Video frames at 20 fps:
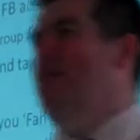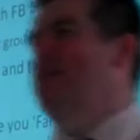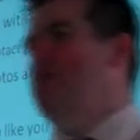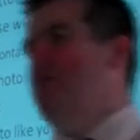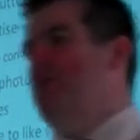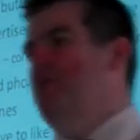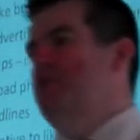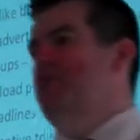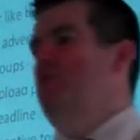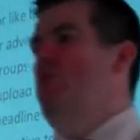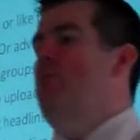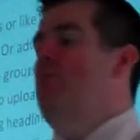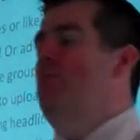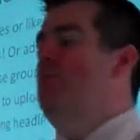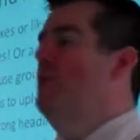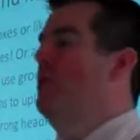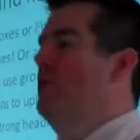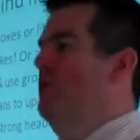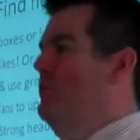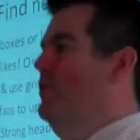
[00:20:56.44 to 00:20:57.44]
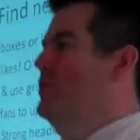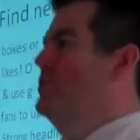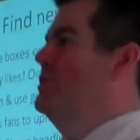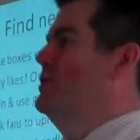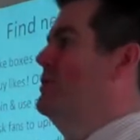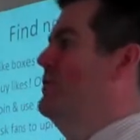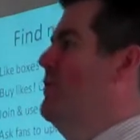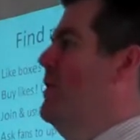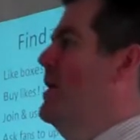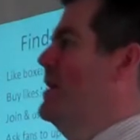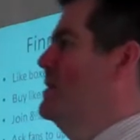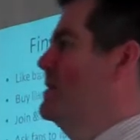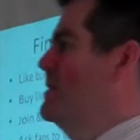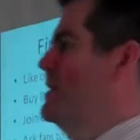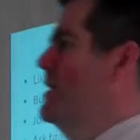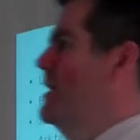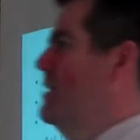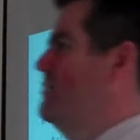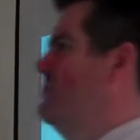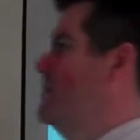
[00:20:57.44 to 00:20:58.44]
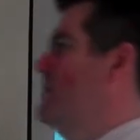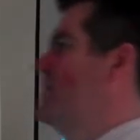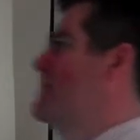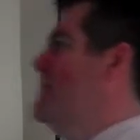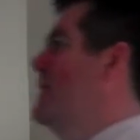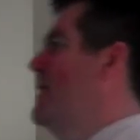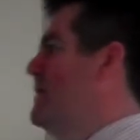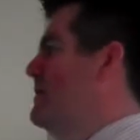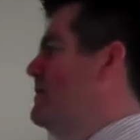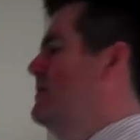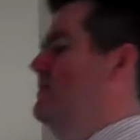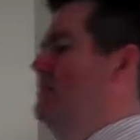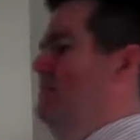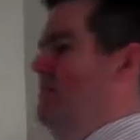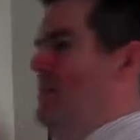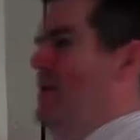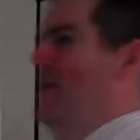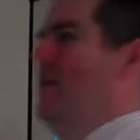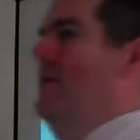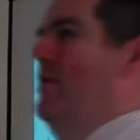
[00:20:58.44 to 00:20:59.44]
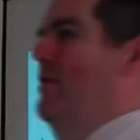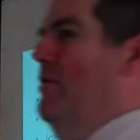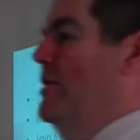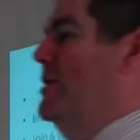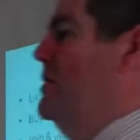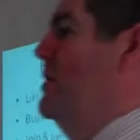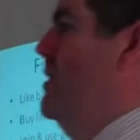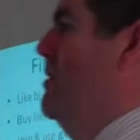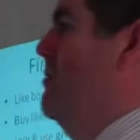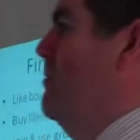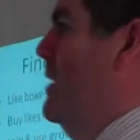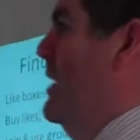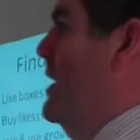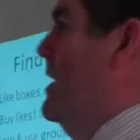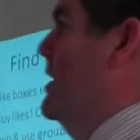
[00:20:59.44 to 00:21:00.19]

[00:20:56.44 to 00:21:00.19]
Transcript: that's going to show up on Mike Foster's friends that they've been tagged under a certain